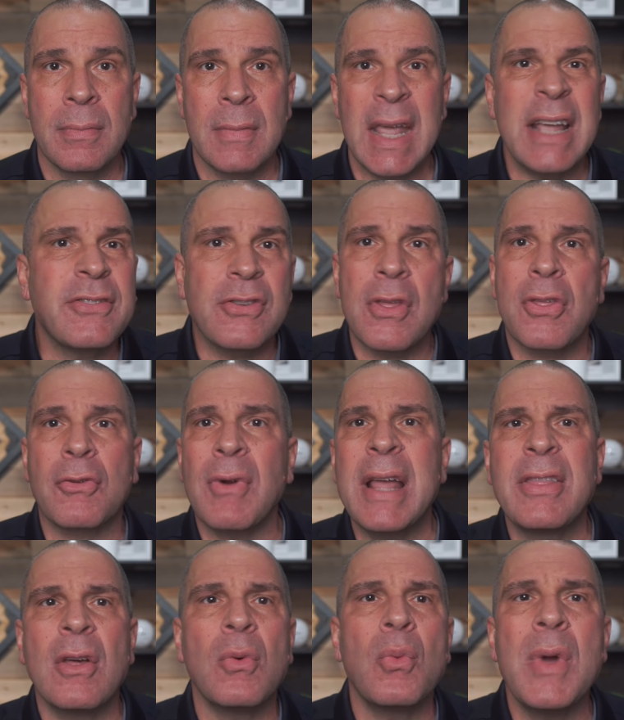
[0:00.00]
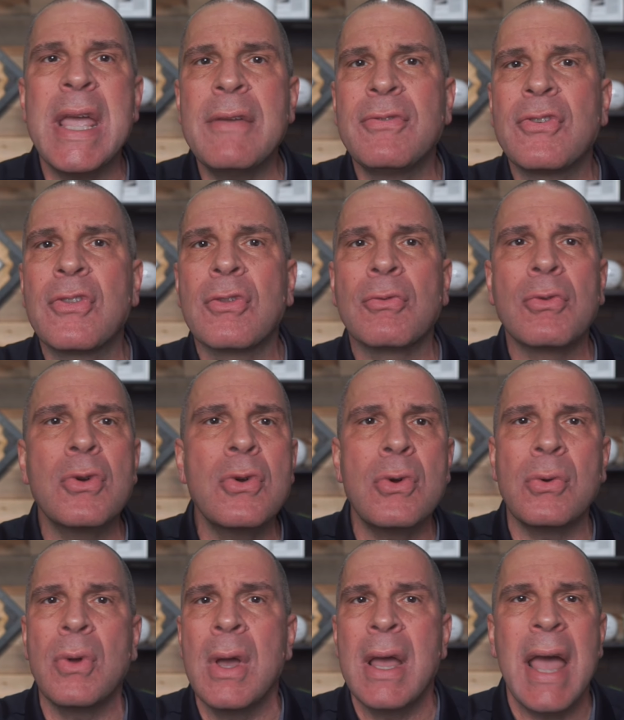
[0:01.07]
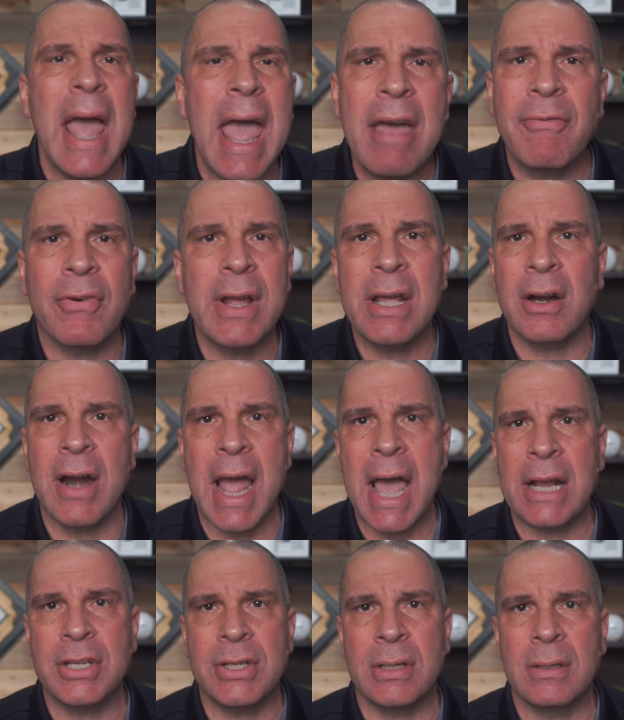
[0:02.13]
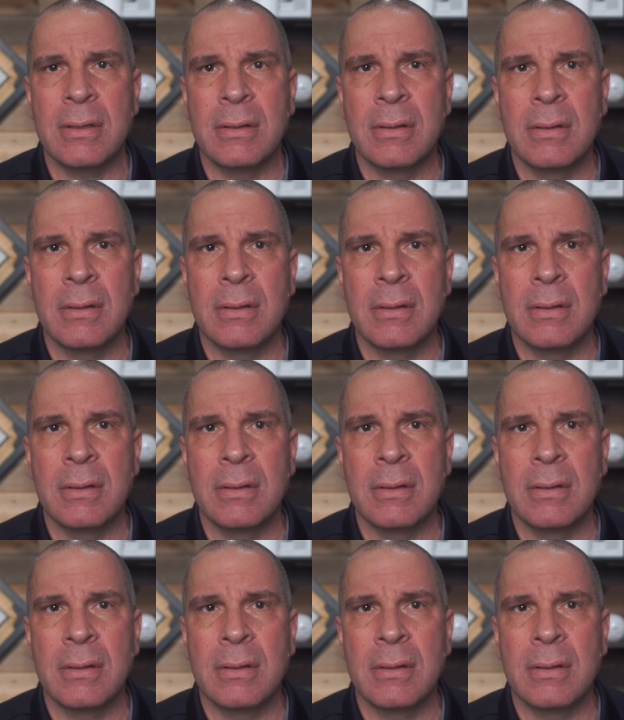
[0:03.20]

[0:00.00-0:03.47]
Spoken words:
It's the thread that weaves through every interaction,